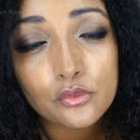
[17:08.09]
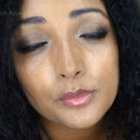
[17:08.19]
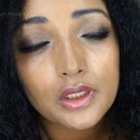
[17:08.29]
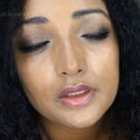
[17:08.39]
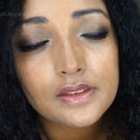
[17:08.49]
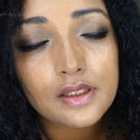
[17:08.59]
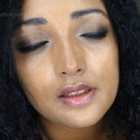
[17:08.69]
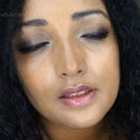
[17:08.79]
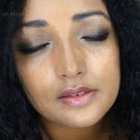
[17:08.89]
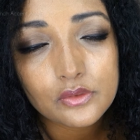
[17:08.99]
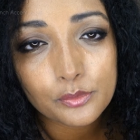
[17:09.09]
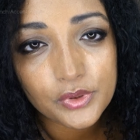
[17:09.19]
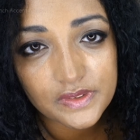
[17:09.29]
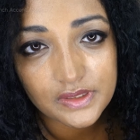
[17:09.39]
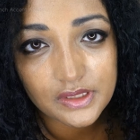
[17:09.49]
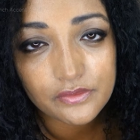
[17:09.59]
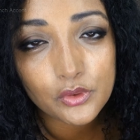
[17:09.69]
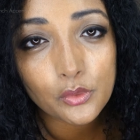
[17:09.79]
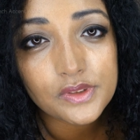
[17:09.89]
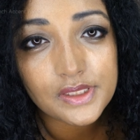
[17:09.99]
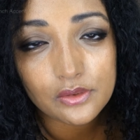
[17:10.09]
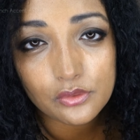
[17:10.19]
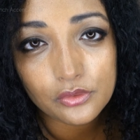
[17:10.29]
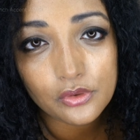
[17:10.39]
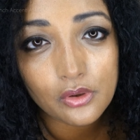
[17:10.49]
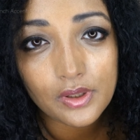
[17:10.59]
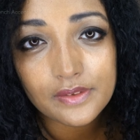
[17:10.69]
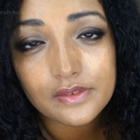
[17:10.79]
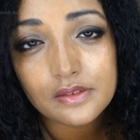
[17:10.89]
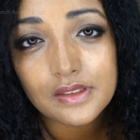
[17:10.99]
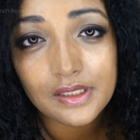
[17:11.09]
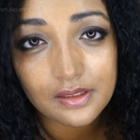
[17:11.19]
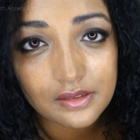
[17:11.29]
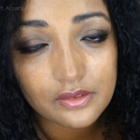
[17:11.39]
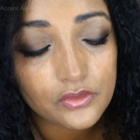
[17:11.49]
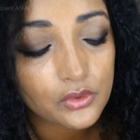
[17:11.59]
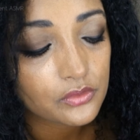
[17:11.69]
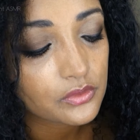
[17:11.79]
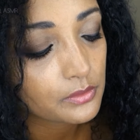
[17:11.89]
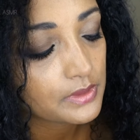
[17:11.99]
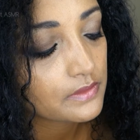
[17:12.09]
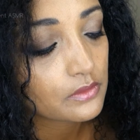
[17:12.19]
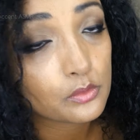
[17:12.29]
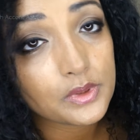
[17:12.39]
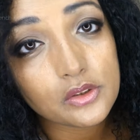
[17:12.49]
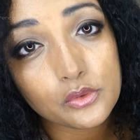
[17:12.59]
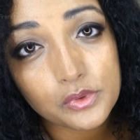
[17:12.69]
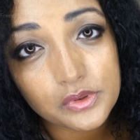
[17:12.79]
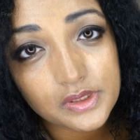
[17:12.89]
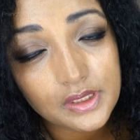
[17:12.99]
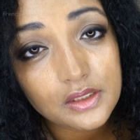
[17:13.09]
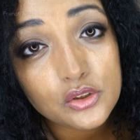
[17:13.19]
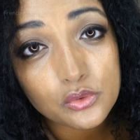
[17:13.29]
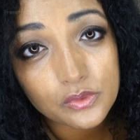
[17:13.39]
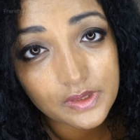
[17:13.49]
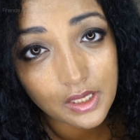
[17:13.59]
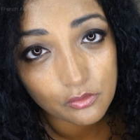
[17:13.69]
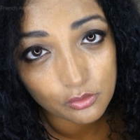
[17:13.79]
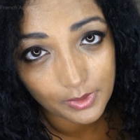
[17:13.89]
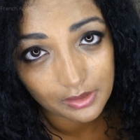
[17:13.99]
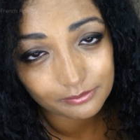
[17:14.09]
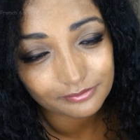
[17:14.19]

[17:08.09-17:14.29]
Aroma has a positive note and odor has a negative note to it, so we would choose aroma.